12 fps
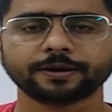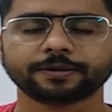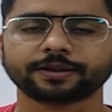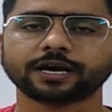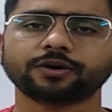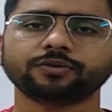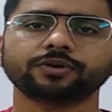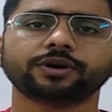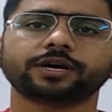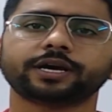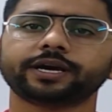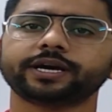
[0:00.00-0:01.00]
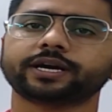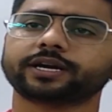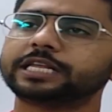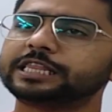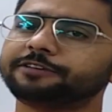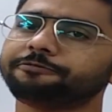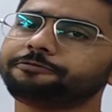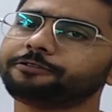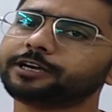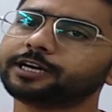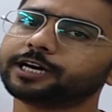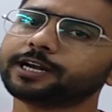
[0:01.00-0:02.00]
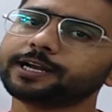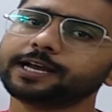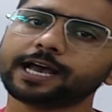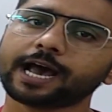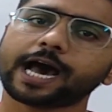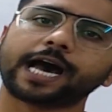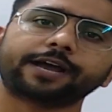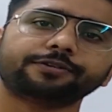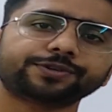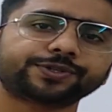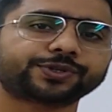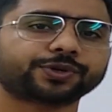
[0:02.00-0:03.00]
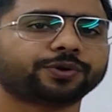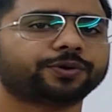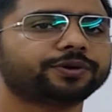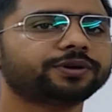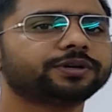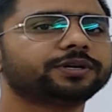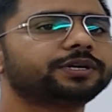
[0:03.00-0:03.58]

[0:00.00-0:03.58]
Now here in the figure I have shown